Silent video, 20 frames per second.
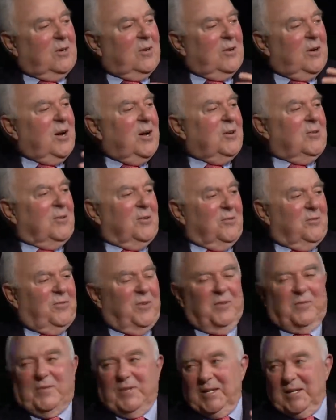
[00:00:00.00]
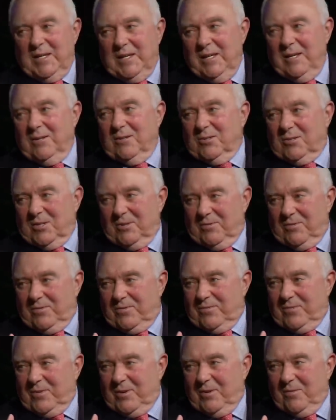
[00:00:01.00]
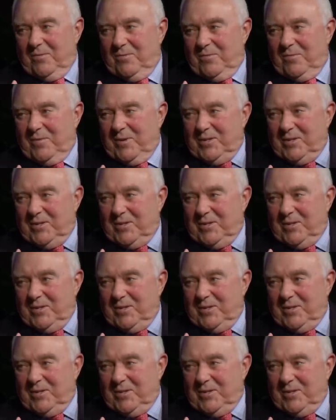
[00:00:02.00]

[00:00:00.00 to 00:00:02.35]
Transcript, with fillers: 150 years of, of